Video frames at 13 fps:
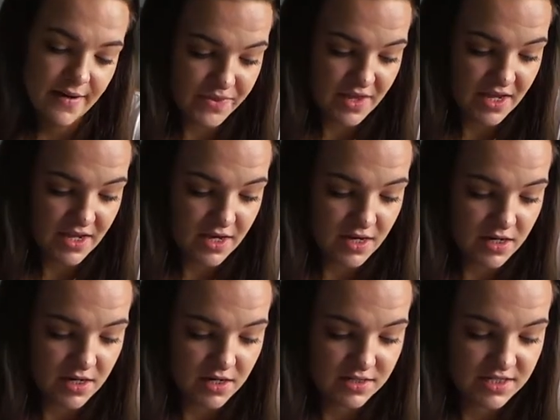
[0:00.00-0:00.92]
They
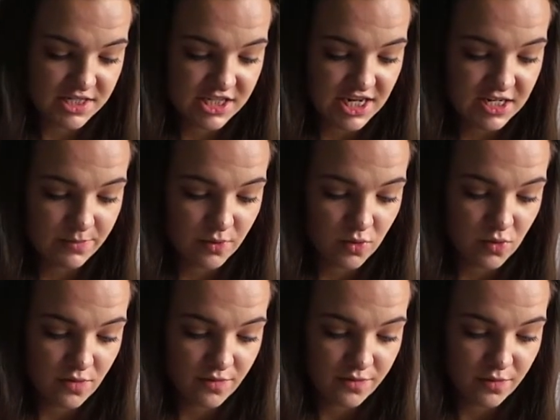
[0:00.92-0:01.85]
are
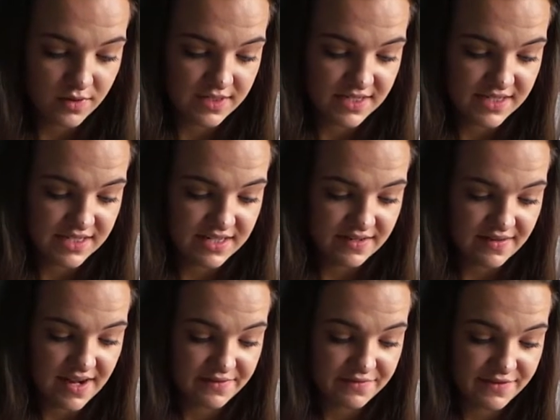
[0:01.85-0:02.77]
sustainable for
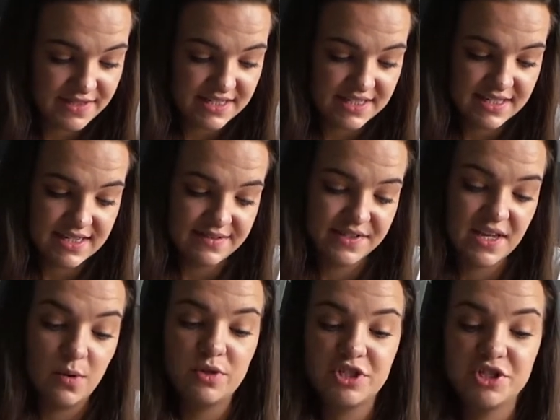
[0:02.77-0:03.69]
sensitive
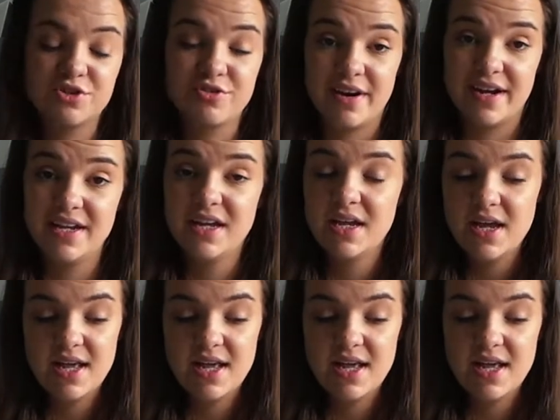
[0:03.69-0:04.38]
skin, which is great.